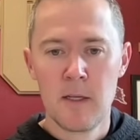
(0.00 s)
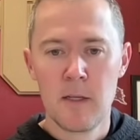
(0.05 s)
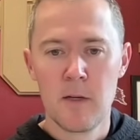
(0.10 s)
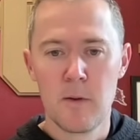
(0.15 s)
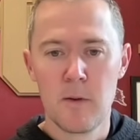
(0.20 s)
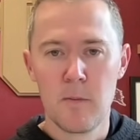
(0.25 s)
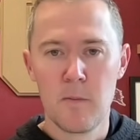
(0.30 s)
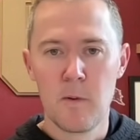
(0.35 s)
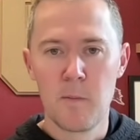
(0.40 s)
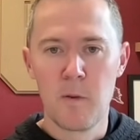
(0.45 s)
You
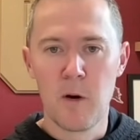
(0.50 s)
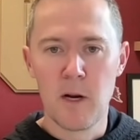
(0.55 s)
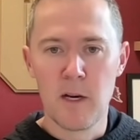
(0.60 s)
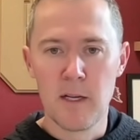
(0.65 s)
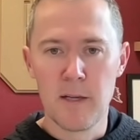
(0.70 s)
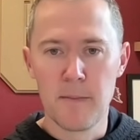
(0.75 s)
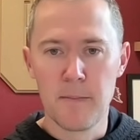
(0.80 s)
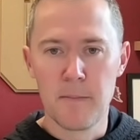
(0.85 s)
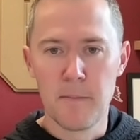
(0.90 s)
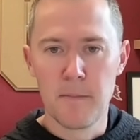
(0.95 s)
know, we
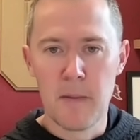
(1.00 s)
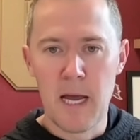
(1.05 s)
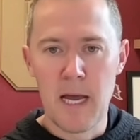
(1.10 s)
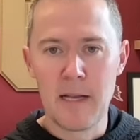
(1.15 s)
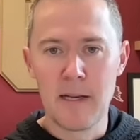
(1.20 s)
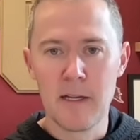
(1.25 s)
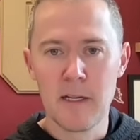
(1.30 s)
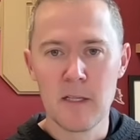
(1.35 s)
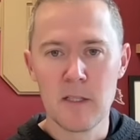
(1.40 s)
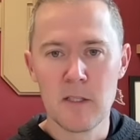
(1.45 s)
brought in
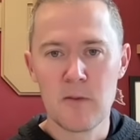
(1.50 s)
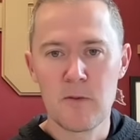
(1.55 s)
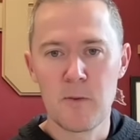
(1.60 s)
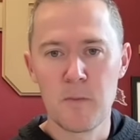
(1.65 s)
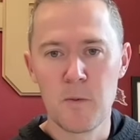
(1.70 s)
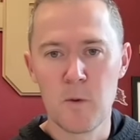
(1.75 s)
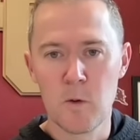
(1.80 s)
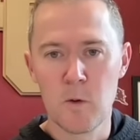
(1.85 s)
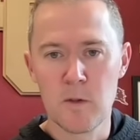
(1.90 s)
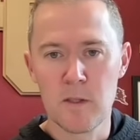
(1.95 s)
Matt Entz
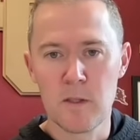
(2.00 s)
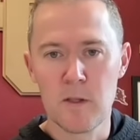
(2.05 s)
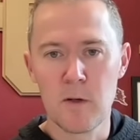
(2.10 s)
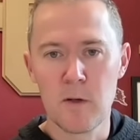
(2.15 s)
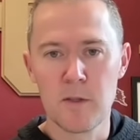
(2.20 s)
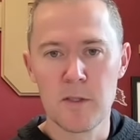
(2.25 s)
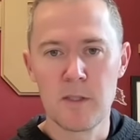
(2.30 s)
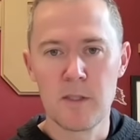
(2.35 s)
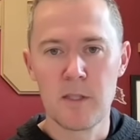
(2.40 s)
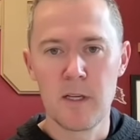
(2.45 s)
from North
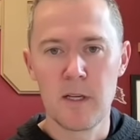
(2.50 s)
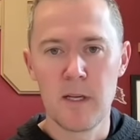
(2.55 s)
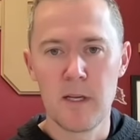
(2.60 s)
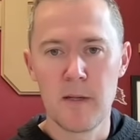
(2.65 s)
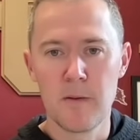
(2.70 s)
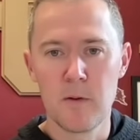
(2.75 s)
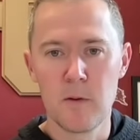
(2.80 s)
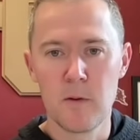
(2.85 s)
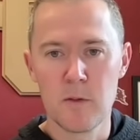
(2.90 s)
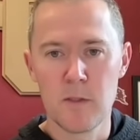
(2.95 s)
Dakota
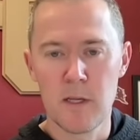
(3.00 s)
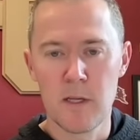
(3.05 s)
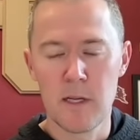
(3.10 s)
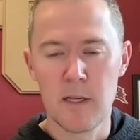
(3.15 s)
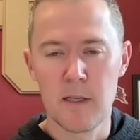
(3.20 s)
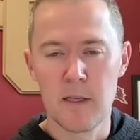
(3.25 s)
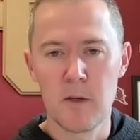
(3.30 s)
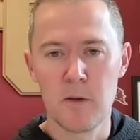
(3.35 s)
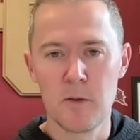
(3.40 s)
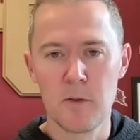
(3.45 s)
State, who was the
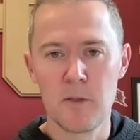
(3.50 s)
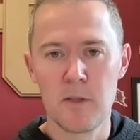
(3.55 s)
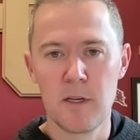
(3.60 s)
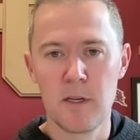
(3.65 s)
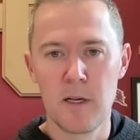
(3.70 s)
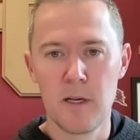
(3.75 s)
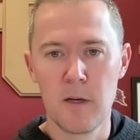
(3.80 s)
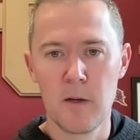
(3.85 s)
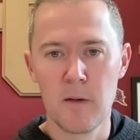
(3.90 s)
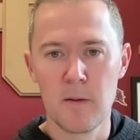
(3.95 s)
head coach
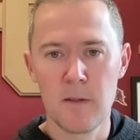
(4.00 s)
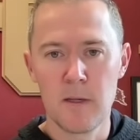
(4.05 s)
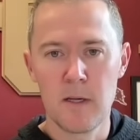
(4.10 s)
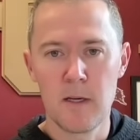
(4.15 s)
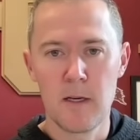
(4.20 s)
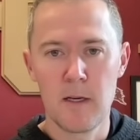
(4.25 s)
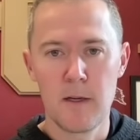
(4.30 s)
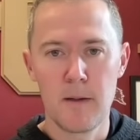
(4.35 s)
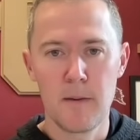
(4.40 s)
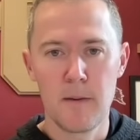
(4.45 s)
there,
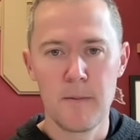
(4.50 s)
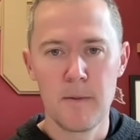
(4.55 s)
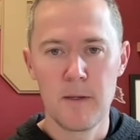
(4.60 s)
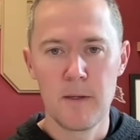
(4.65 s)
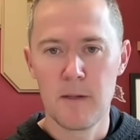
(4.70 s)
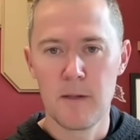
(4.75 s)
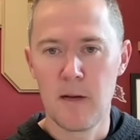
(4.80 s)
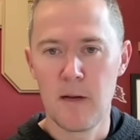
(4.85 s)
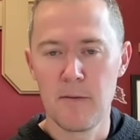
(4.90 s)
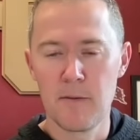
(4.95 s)

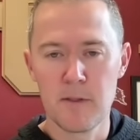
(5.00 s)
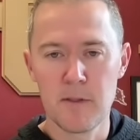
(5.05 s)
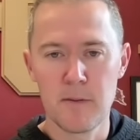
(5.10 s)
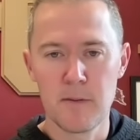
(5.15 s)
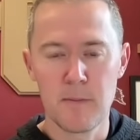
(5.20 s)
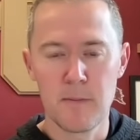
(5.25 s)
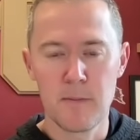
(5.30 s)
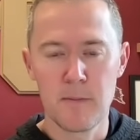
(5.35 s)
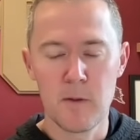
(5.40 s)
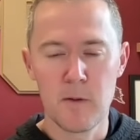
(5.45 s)
and
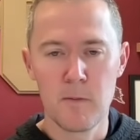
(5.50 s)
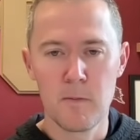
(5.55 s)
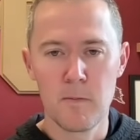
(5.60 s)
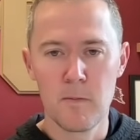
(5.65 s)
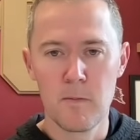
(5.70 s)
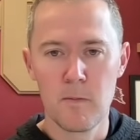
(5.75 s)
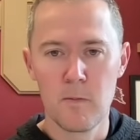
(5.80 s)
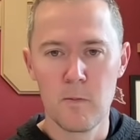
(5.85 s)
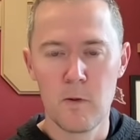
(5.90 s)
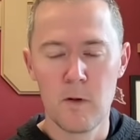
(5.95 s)
obviously, you
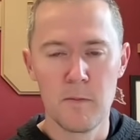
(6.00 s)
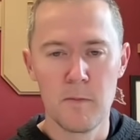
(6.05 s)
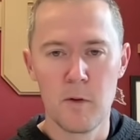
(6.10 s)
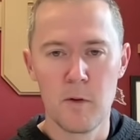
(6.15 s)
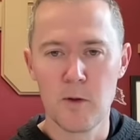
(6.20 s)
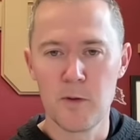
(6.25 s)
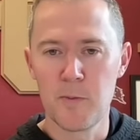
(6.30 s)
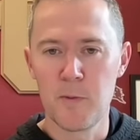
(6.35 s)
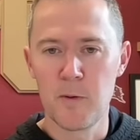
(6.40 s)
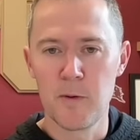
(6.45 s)
know, won
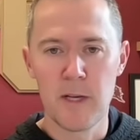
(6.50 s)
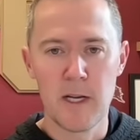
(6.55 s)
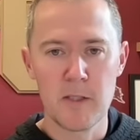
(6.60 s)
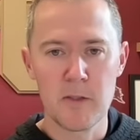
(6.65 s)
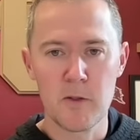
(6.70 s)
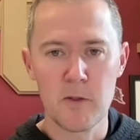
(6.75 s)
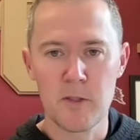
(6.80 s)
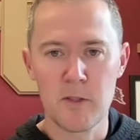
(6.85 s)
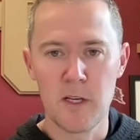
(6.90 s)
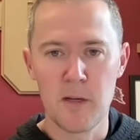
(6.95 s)
multiple
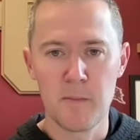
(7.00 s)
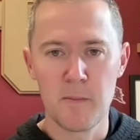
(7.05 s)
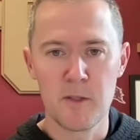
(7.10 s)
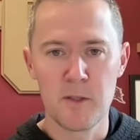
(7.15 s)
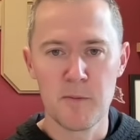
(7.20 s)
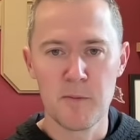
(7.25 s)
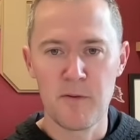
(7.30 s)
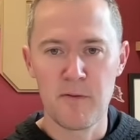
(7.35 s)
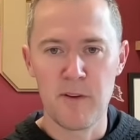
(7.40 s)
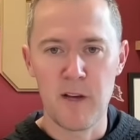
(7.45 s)
national
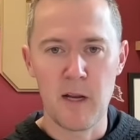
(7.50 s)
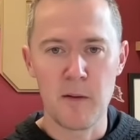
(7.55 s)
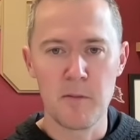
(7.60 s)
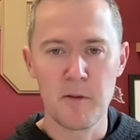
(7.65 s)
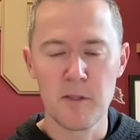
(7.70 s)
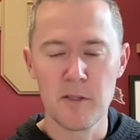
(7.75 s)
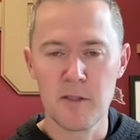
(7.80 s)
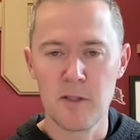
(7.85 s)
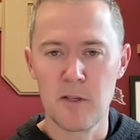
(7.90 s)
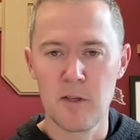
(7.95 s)
championships, a
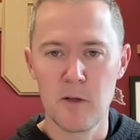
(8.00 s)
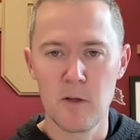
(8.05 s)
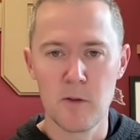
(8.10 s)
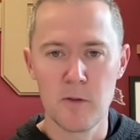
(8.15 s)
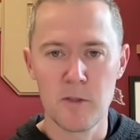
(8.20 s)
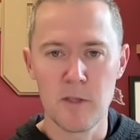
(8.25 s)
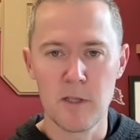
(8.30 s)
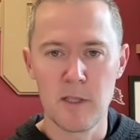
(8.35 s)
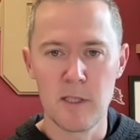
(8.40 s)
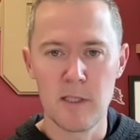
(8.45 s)
fabulous
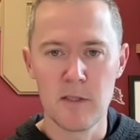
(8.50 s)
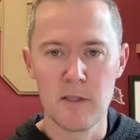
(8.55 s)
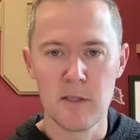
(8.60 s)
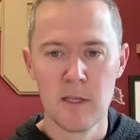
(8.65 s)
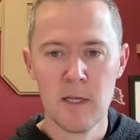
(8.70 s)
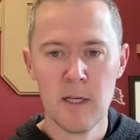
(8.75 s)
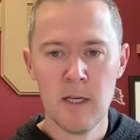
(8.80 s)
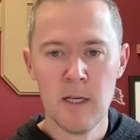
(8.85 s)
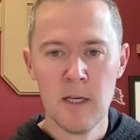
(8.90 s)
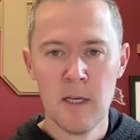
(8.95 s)
coach, and he's